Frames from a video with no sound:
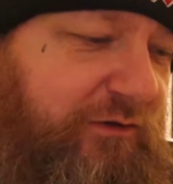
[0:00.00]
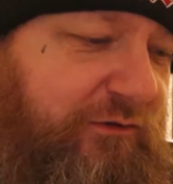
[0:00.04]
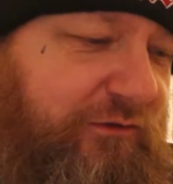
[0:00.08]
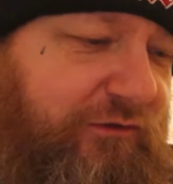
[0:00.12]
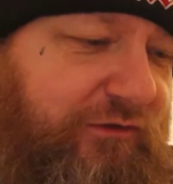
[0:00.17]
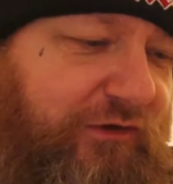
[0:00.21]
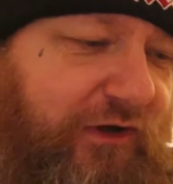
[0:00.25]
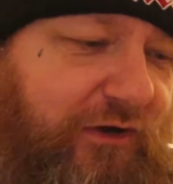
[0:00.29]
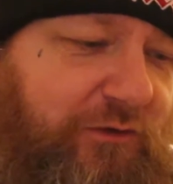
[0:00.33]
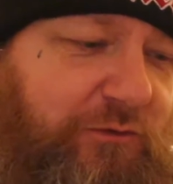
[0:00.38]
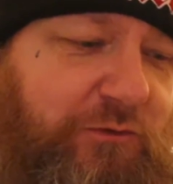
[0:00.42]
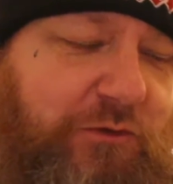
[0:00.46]

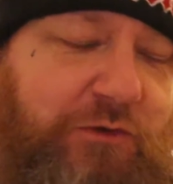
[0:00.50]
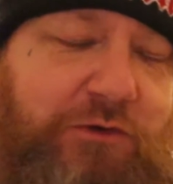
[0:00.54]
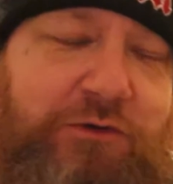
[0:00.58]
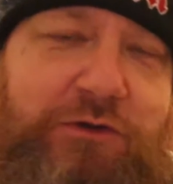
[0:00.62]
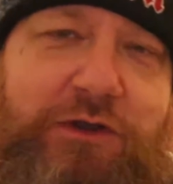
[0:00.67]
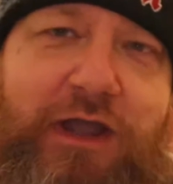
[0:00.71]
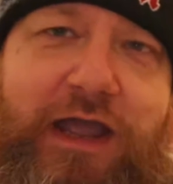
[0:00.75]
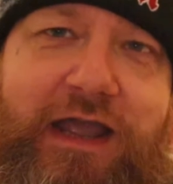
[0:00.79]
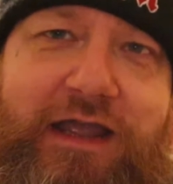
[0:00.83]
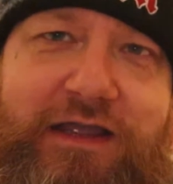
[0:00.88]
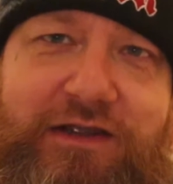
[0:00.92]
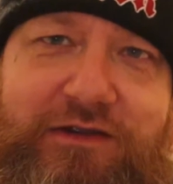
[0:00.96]
So
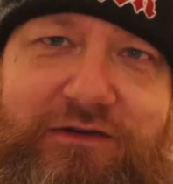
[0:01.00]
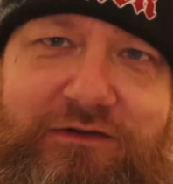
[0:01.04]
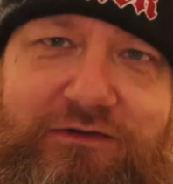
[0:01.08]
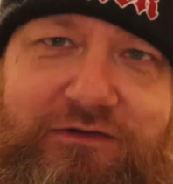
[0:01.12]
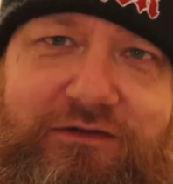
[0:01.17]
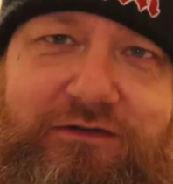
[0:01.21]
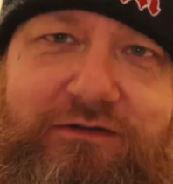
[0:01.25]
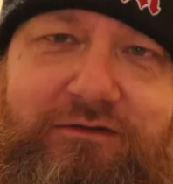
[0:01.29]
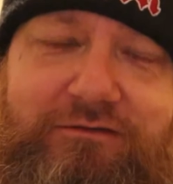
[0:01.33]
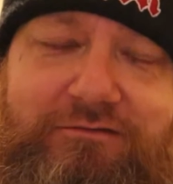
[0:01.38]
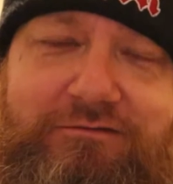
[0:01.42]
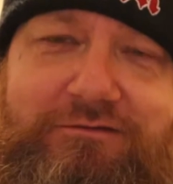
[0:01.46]
that
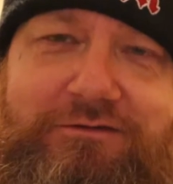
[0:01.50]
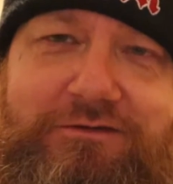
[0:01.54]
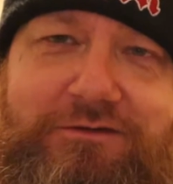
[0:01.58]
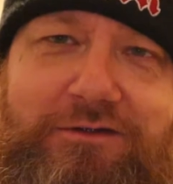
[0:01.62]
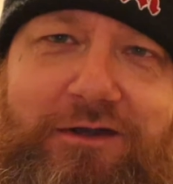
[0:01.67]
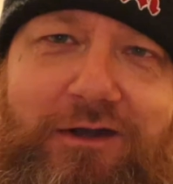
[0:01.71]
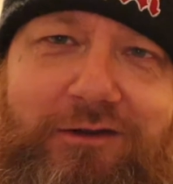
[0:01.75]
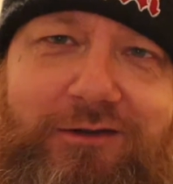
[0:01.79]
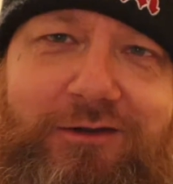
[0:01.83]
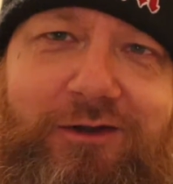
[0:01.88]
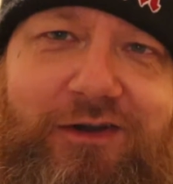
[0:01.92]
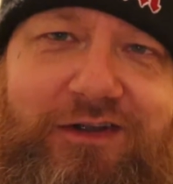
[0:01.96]
is,
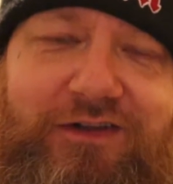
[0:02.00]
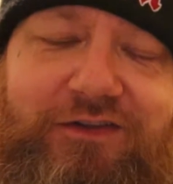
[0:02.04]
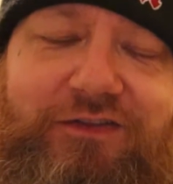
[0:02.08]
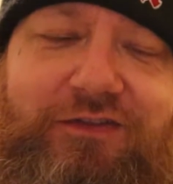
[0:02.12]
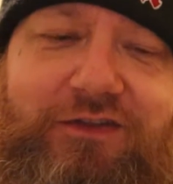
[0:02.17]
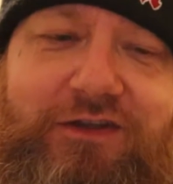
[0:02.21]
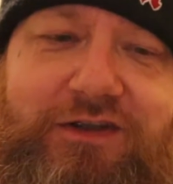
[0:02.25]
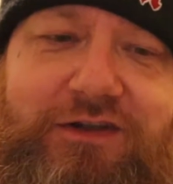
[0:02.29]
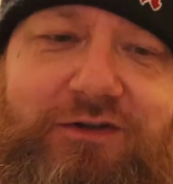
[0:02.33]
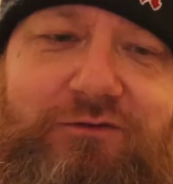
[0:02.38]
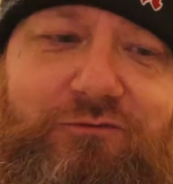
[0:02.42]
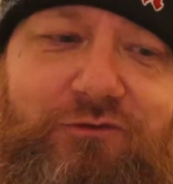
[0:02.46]
I'd like to
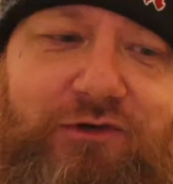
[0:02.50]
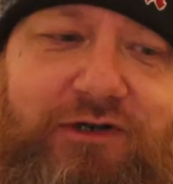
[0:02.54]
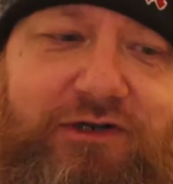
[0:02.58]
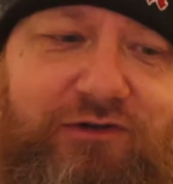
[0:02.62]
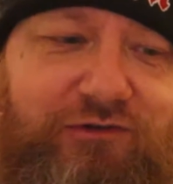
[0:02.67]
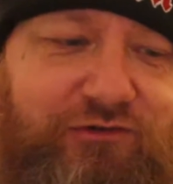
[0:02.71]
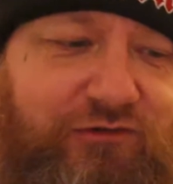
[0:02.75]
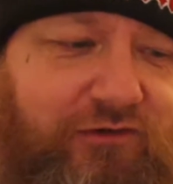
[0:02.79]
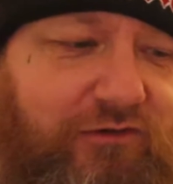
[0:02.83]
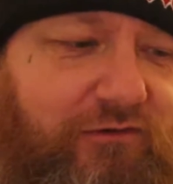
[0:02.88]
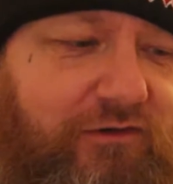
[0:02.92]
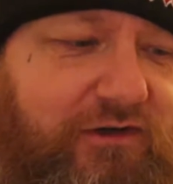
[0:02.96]
think,
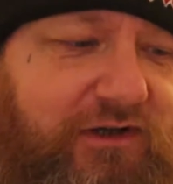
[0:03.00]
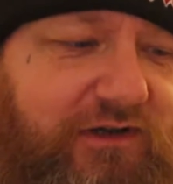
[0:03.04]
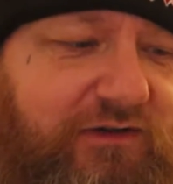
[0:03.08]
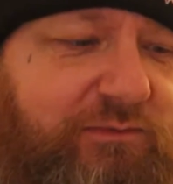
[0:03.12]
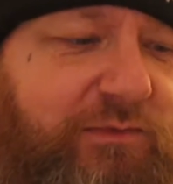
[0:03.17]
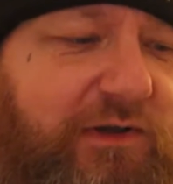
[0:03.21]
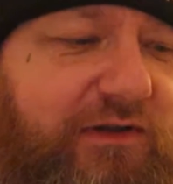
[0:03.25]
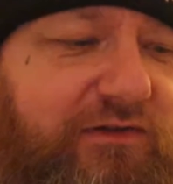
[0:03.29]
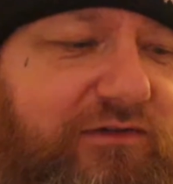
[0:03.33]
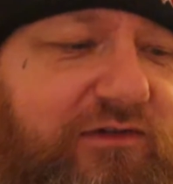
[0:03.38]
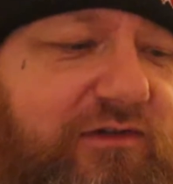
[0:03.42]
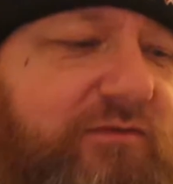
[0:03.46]
reassuringly
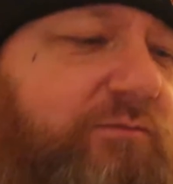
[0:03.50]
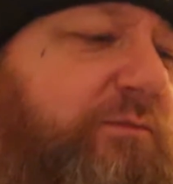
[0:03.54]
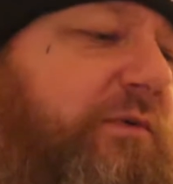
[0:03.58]
expensive.